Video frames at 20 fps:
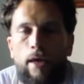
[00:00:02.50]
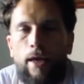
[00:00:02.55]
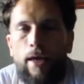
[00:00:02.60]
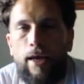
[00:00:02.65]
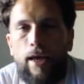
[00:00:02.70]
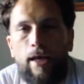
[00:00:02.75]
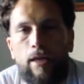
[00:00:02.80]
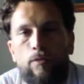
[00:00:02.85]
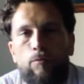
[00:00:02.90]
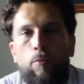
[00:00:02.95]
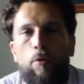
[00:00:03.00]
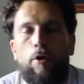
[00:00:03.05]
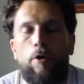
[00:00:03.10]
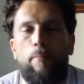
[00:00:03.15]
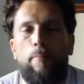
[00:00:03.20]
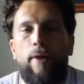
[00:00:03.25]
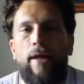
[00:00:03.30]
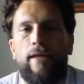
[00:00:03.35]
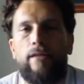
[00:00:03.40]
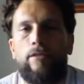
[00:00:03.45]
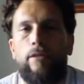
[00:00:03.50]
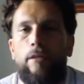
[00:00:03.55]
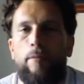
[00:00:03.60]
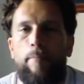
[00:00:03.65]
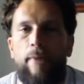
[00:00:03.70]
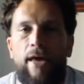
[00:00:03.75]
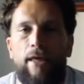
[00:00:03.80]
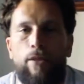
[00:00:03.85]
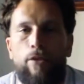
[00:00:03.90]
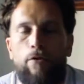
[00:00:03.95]
Hey guys, welcome back to the
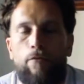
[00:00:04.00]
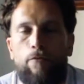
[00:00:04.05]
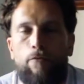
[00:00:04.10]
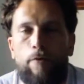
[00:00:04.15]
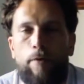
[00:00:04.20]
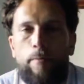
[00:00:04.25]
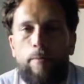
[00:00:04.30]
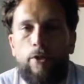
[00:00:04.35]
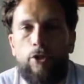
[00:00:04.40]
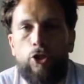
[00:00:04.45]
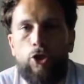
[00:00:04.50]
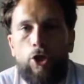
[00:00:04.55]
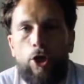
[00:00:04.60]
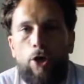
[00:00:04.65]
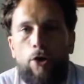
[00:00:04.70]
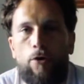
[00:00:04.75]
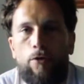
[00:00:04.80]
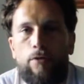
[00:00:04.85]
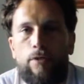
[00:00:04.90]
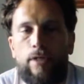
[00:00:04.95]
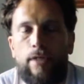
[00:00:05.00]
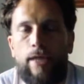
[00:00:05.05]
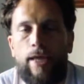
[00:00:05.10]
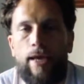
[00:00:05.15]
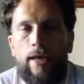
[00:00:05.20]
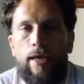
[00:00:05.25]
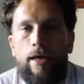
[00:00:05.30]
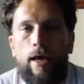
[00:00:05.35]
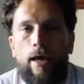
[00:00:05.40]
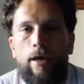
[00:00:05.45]
Matthew Freeman Show.
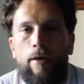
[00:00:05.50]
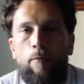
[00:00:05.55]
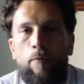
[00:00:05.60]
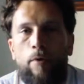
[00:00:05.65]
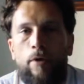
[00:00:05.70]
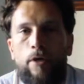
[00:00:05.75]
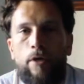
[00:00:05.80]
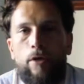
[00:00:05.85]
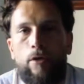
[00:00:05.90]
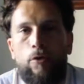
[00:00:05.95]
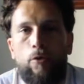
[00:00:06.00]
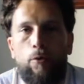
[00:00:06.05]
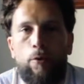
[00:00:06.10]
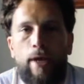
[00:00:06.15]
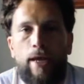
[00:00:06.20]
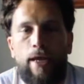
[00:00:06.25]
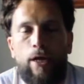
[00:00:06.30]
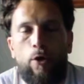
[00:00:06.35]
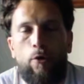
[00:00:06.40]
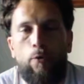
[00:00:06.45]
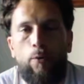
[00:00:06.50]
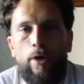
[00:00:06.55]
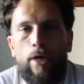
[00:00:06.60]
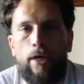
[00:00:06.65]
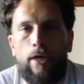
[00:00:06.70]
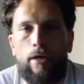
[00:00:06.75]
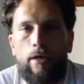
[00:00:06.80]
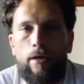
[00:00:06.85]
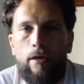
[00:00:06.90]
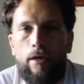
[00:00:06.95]
Today I wanted to do a
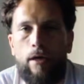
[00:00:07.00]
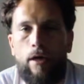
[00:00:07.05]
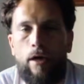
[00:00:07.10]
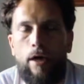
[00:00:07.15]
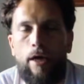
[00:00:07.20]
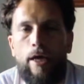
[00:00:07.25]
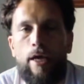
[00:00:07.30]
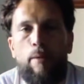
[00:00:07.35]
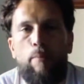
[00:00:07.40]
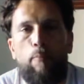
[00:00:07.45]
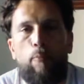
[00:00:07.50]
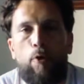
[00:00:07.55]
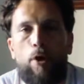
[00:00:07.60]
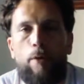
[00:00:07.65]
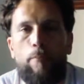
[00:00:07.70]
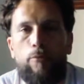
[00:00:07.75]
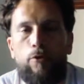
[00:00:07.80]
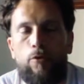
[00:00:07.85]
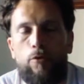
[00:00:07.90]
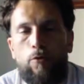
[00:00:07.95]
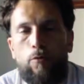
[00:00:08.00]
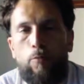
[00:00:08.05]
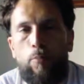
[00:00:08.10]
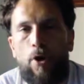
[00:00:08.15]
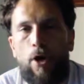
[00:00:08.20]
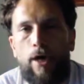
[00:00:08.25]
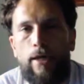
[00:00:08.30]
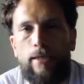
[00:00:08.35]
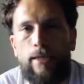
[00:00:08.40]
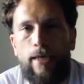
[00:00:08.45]
quick impromptu
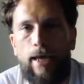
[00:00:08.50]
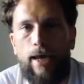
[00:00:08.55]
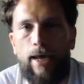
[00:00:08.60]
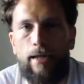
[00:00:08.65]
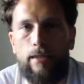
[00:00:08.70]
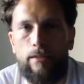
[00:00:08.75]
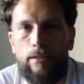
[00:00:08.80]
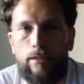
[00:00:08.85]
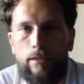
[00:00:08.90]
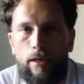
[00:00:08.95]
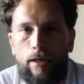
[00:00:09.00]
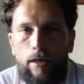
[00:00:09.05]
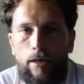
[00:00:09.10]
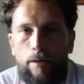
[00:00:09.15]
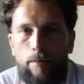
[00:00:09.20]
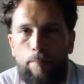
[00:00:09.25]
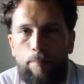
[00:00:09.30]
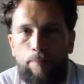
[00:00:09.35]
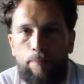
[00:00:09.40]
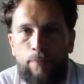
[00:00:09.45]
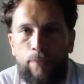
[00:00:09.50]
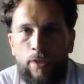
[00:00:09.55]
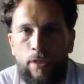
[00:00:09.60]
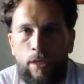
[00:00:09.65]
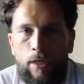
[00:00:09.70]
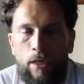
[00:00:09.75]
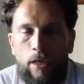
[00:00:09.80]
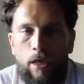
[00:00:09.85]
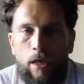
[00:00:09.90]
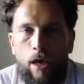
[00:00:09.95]
podcast
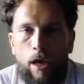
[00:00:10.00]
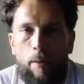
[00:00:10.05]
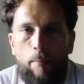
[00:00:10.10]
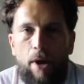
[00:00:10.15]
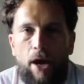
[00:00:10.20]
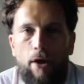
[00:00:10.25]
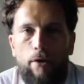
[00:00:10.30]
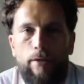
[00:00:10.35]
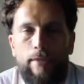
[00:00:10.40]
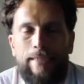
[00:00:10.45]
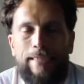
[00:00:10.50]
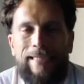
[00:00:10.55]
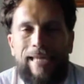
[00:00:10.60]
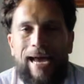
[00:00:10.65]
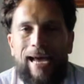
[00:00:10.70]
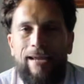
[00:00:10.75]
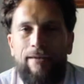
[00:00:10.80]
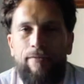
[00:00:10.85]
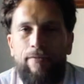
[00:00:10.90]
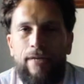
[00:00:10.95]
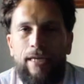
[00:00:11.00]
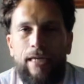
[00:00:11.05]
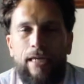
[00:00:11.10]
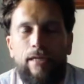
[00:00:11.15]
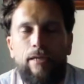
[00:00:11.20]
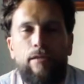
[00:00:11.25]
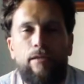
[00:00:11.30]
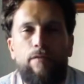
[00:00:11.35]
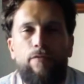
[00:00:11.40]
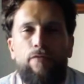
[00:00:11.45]
about diving
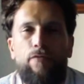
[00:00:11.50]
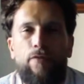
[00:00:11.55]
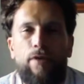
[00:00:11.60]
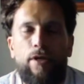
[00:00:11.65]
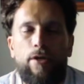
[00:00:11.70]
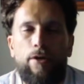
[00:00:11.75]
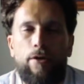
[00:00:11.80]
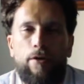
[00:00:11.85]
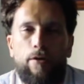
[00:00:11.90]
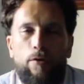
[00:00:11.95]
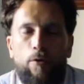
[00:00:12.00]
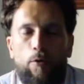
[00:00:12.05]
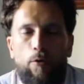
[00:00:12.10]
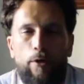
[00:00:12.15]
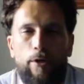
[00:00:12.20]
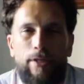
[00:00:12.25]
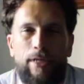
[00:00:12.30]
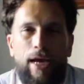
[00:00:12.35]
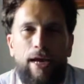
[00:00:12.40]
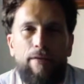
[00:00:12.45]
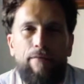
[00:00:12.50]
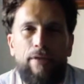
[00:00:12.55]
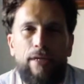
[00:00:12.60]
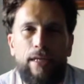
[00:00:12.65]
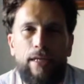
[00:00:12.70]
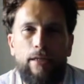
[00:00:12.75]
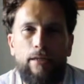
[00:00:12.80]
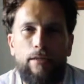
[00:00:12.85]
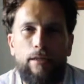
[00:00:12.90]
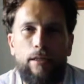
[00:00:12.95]
into fear, or
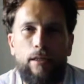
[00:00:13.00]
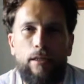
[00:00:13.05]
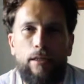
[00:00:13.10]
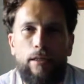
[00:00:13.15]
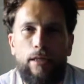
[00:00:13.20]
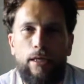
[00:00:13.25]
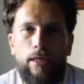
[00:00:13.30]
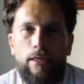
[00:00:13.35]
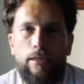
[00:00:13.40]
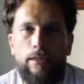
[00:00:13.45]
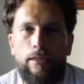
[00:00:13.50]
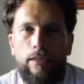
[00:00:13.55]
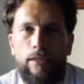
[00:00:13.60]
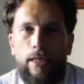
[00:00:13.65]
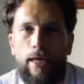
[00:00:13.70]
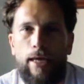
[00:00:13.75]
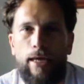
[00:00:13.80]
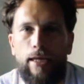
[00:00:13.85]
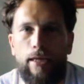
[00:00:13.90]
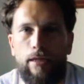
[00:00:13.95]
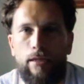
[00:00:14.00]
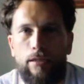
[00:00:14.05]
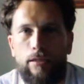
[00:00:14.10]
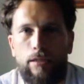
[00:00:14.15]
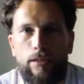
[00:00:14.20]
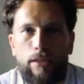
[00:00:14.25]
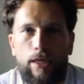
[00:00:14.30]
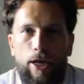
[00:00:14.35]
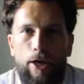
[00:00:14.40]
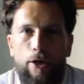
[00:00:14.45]
diving into the things that
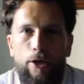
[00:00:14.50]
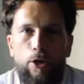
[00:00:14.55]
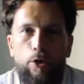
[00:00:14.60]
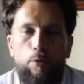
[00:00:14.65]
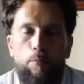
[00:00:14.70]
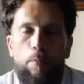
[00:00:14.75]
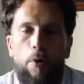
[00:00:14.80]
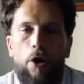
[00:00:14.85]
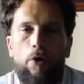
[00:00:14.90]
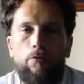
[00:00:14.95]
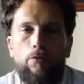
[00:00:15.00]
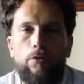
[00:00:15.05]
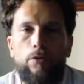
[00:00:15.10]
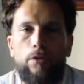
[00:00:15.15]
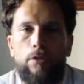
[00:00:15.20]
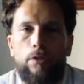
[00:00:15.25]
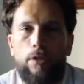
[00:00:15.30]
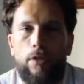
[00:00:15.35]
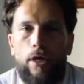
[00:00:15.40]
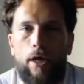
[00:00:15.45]
scare you most.